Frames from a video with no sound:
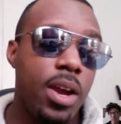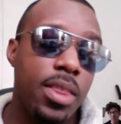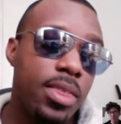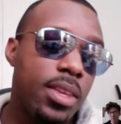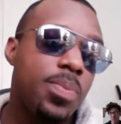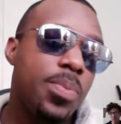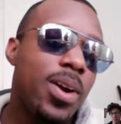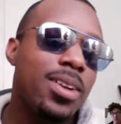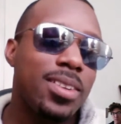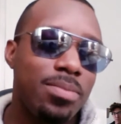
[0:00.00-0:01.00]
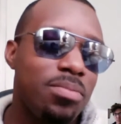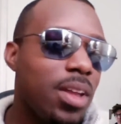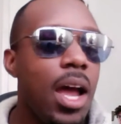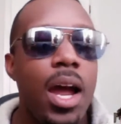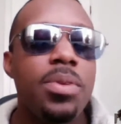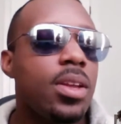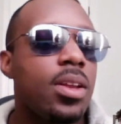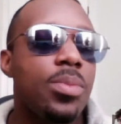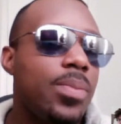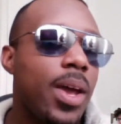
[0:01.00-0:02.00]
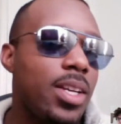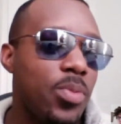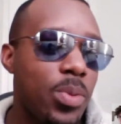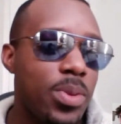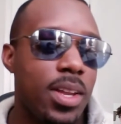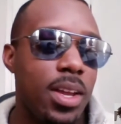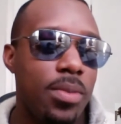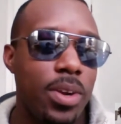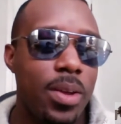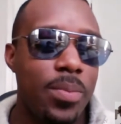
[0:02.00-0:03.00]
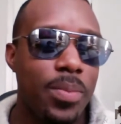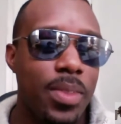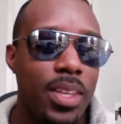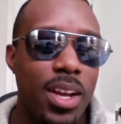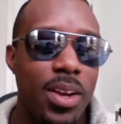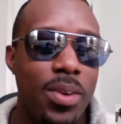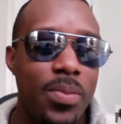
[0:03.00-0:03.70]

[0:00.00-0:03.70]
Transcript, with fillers: And this part, I'm just going to imagine what it was like for him. You know,